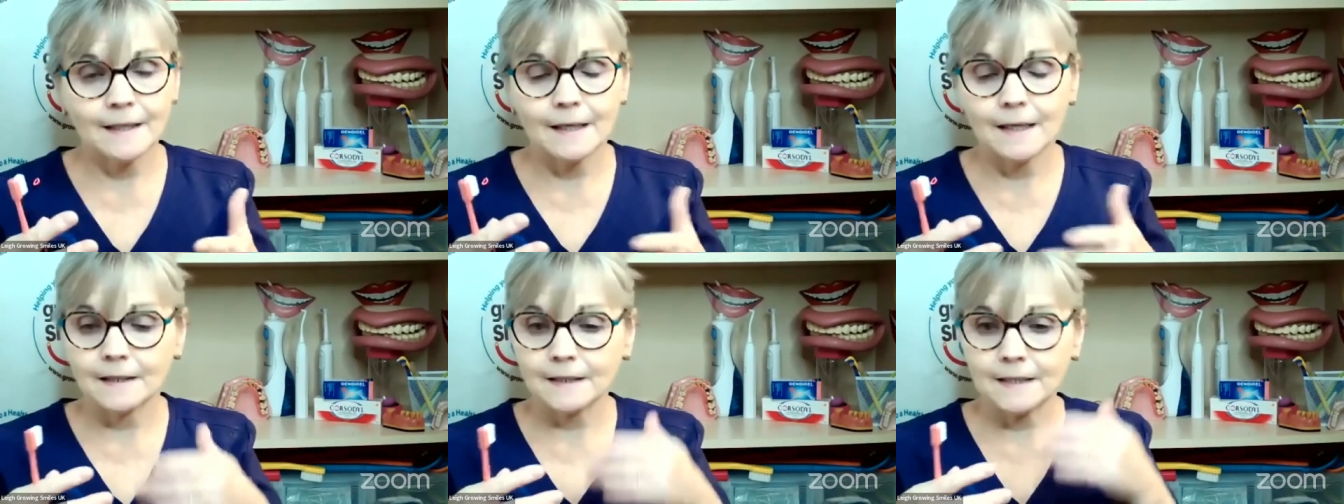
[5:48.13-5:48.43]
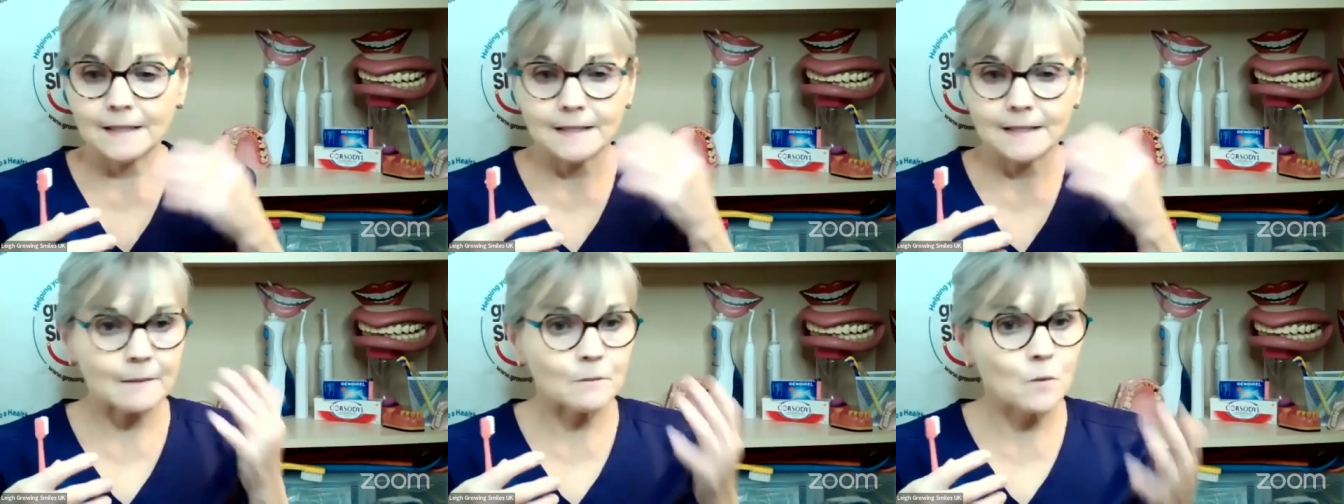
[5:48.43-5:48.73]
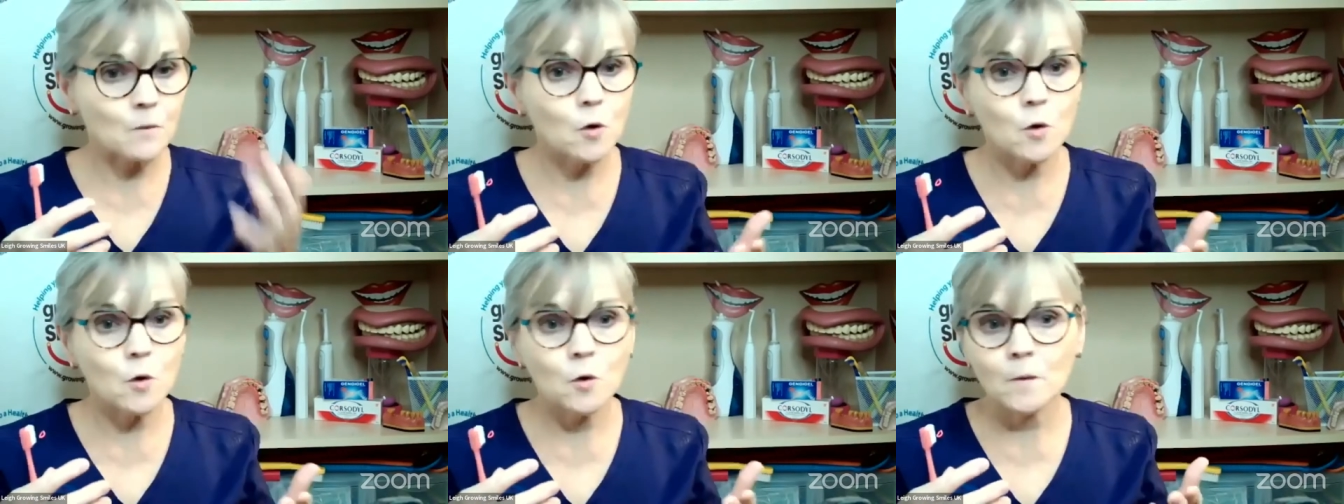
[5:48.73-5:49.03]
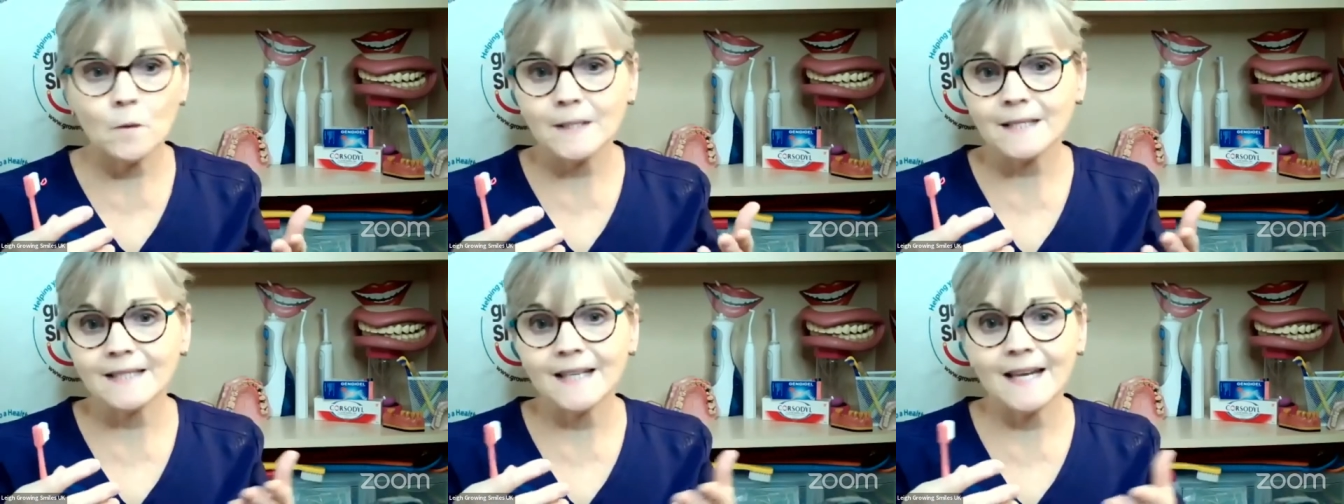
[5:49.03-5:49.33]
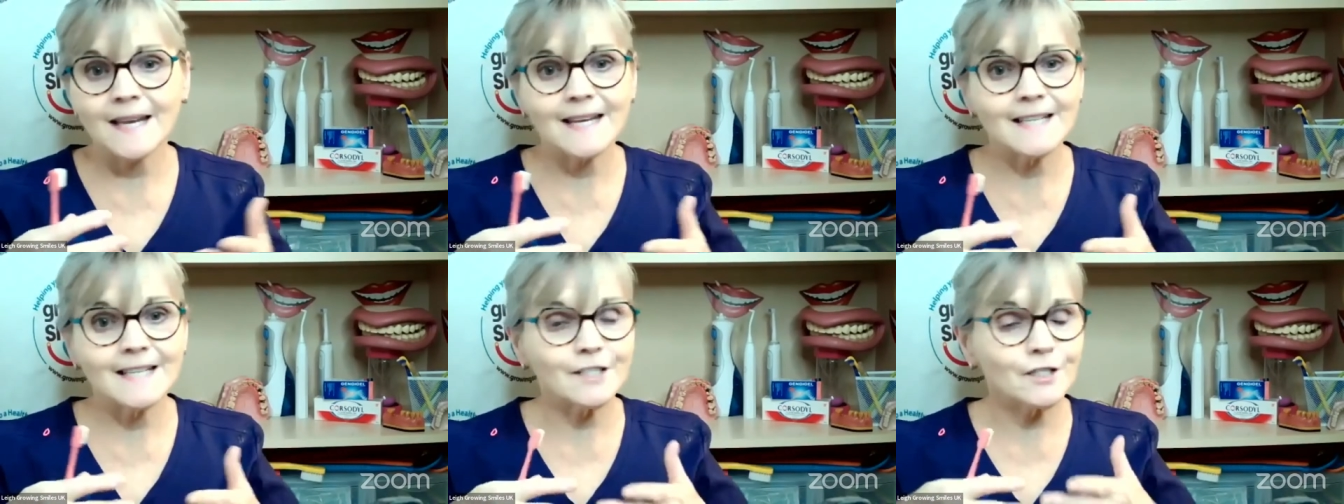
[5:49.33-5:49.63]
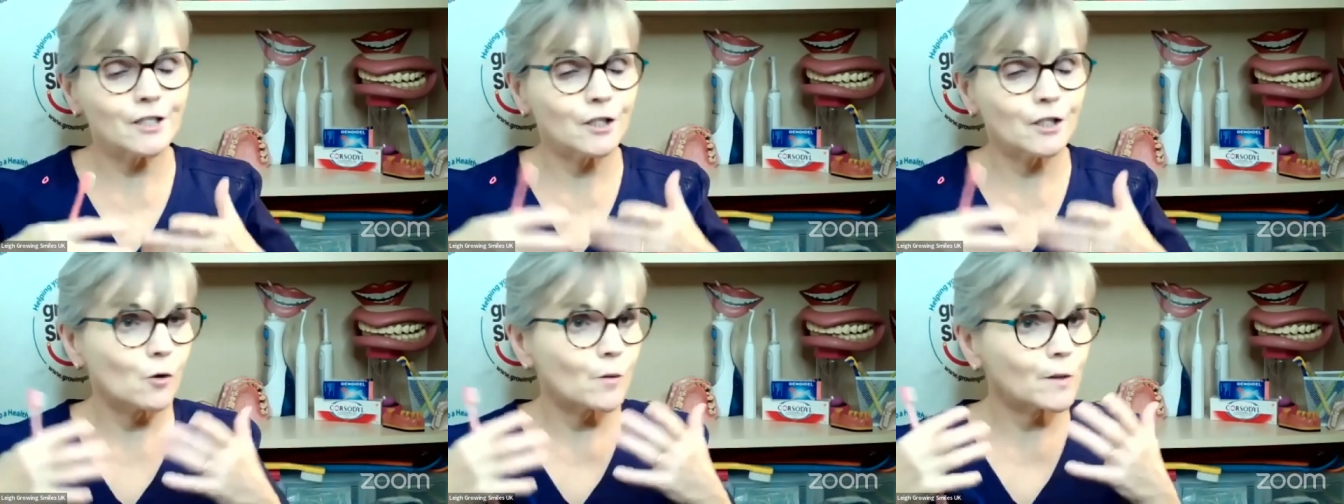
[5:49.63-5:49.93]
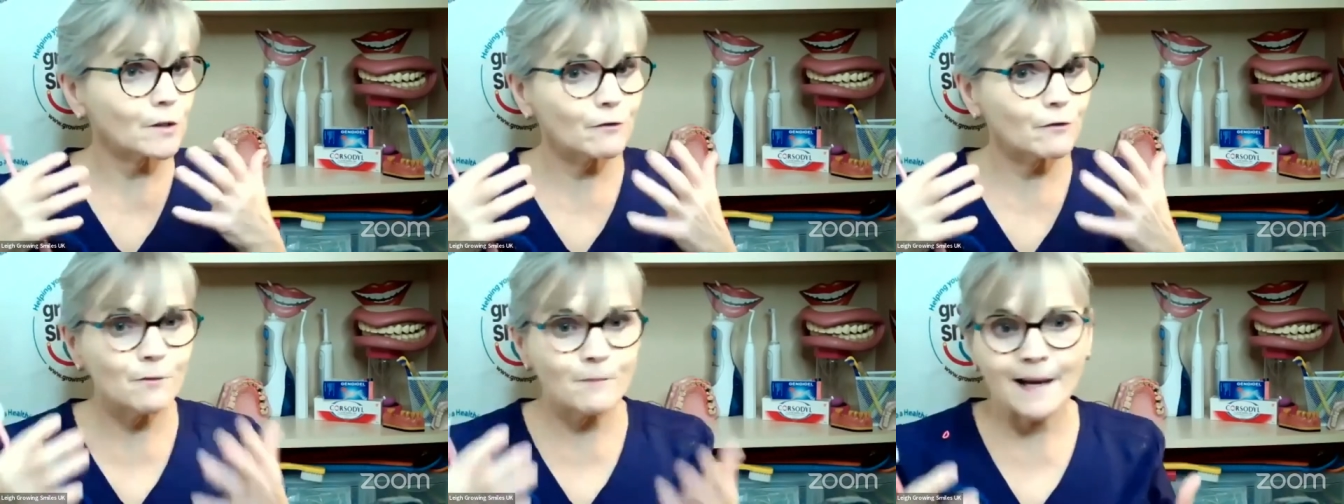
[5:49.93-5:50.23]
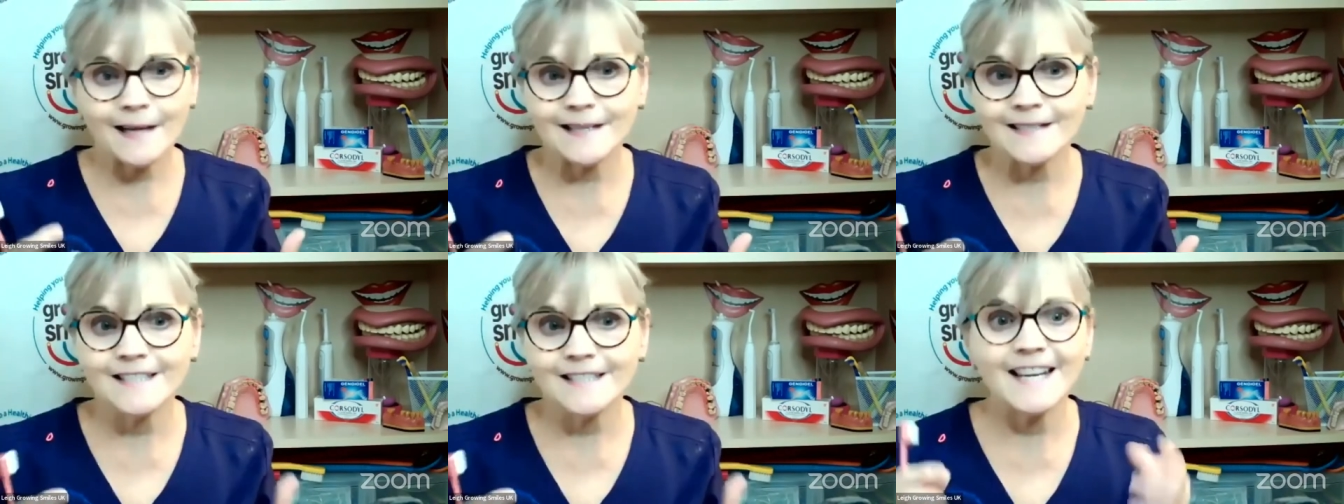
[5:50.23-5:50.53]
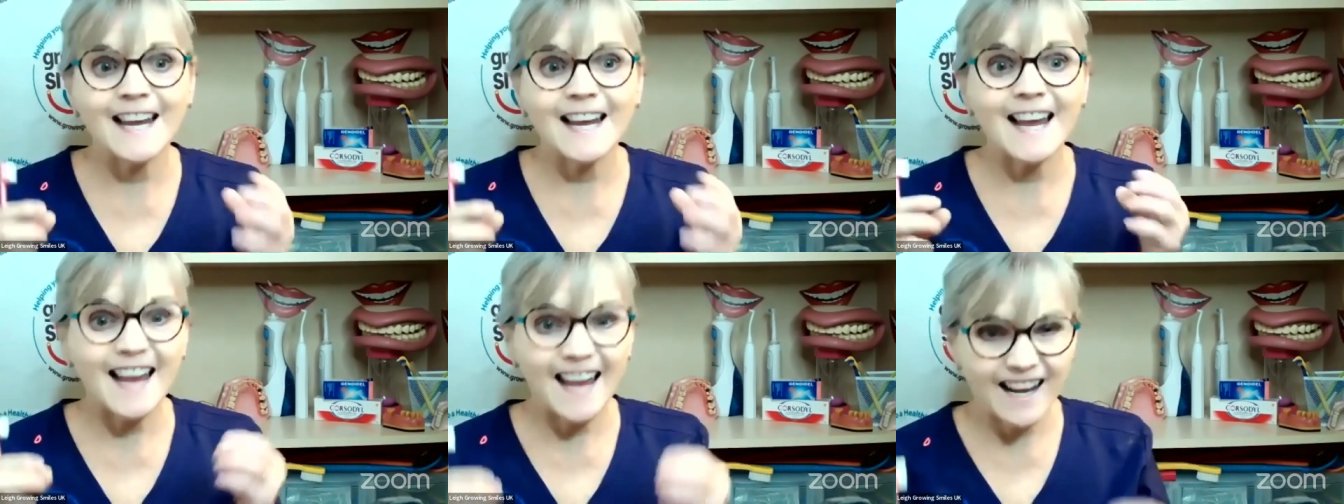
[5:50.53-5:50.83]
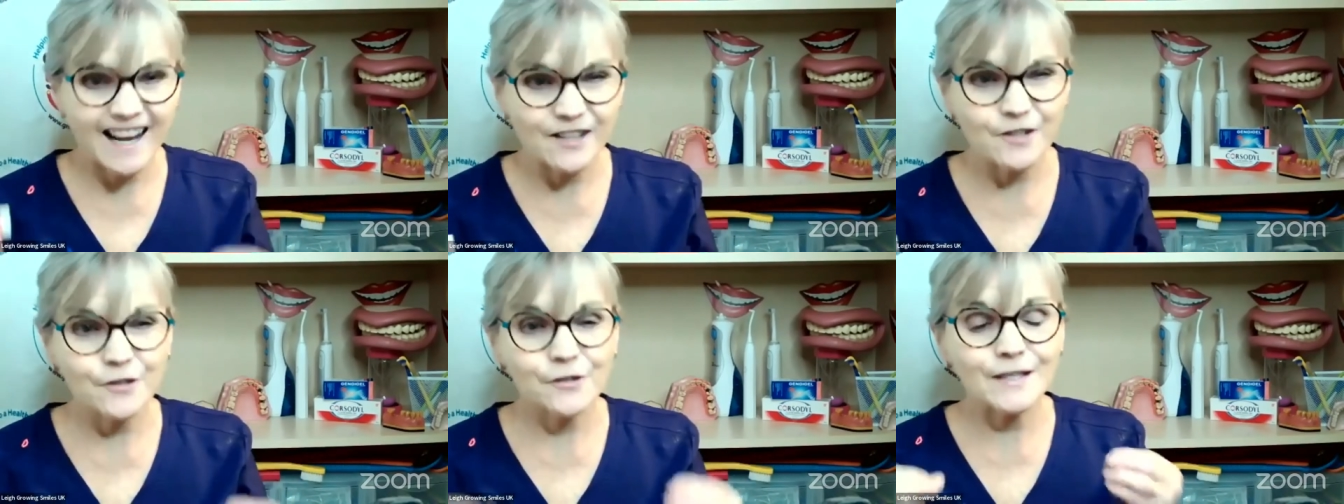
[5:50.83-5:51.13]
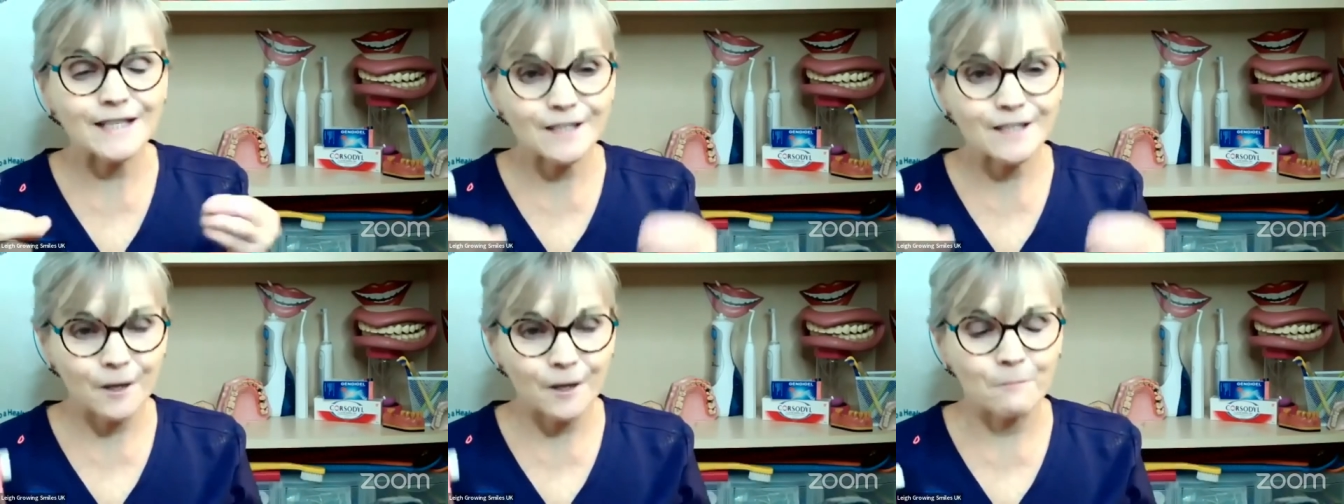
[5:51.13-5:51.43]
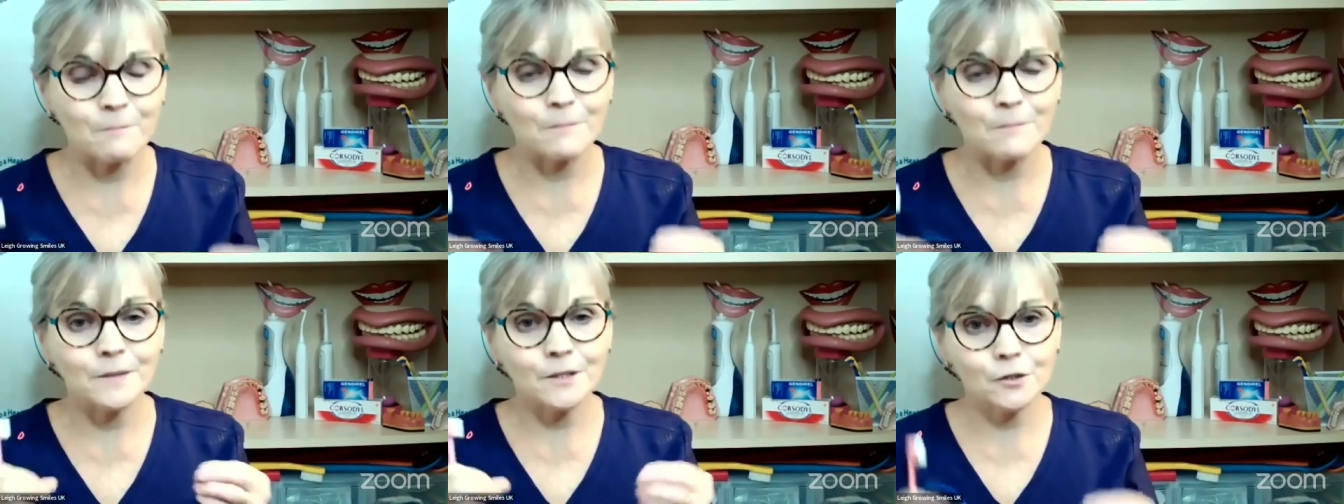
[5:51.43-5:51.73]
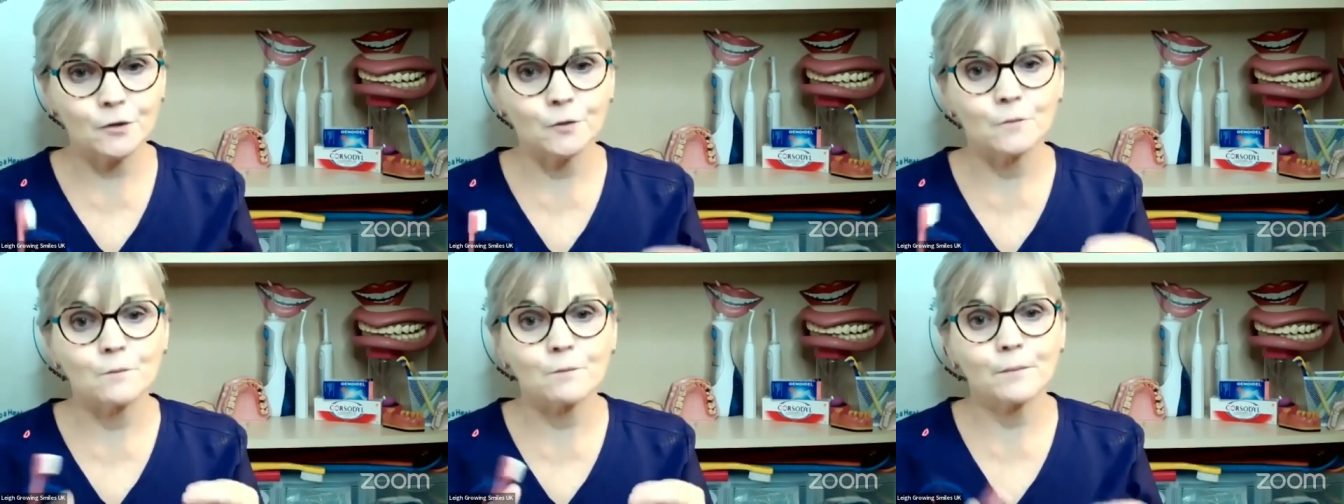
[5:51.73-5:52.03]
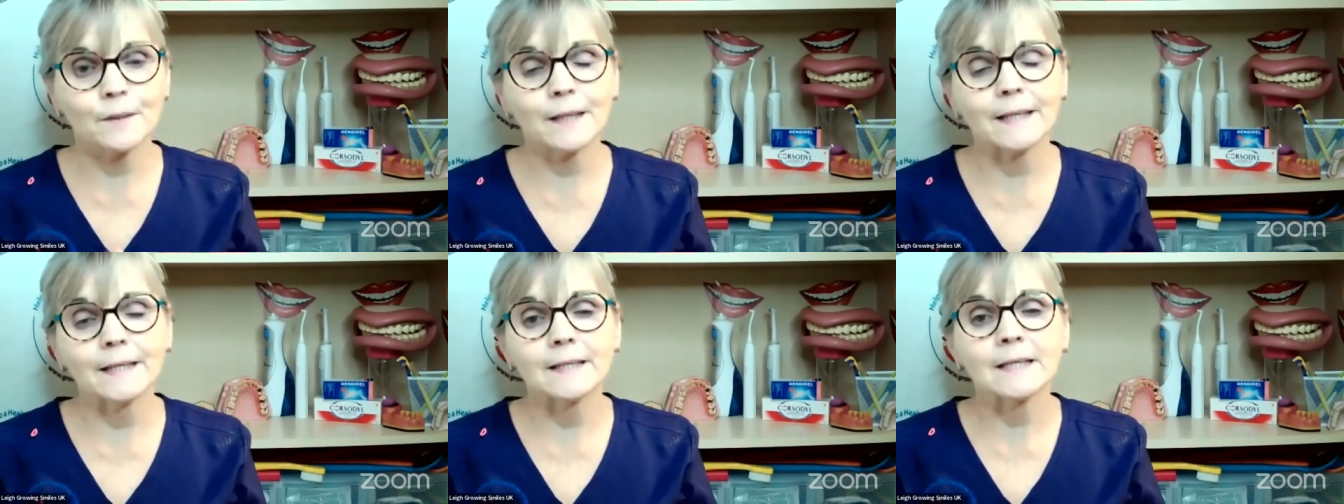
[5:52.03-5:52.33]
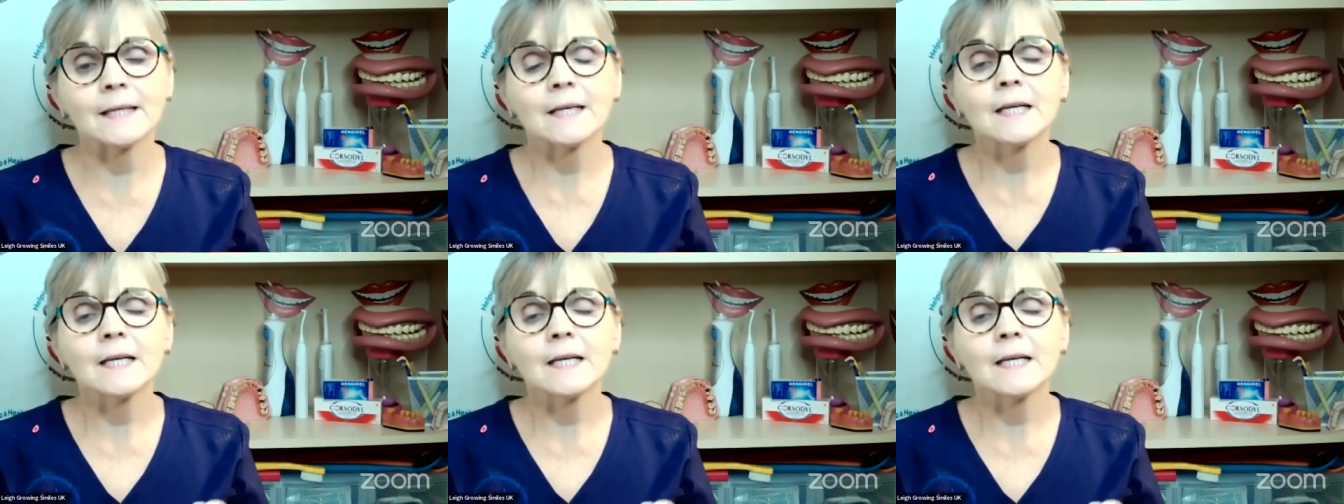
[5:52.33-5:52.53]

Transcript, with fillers: And I'm always saying to you, always reminding you, healthy gums don't bleed.